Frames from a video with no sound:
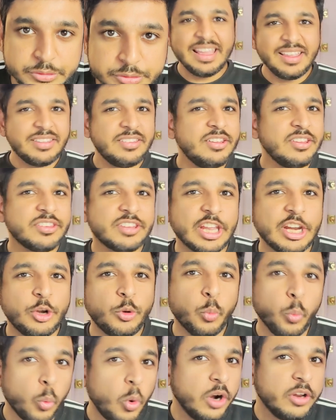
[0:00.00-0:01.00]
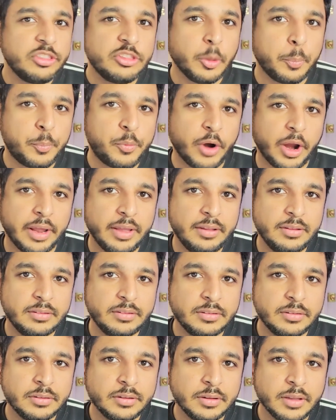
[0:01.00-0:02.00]
Is this kit worth the
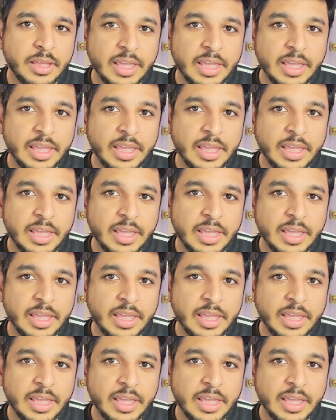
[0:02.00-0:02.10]
price?